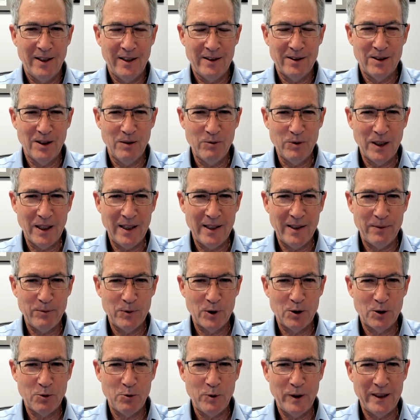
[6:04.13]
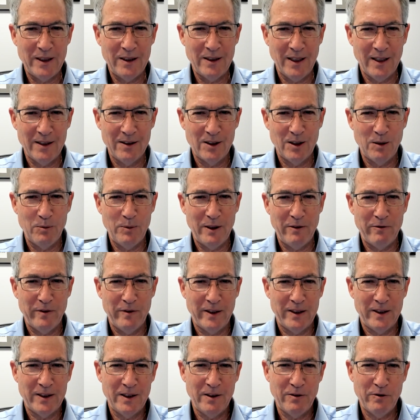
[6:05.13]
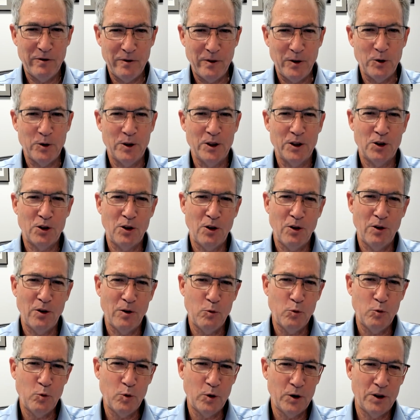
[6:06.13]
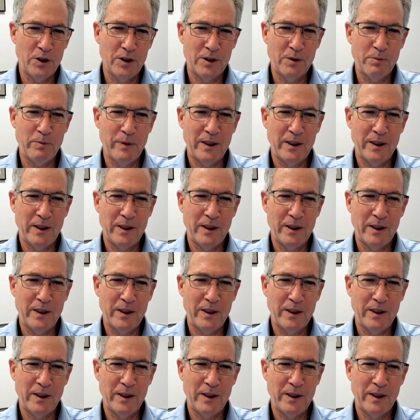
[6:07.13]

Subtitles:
Sometimes we tend to be very focused on the words,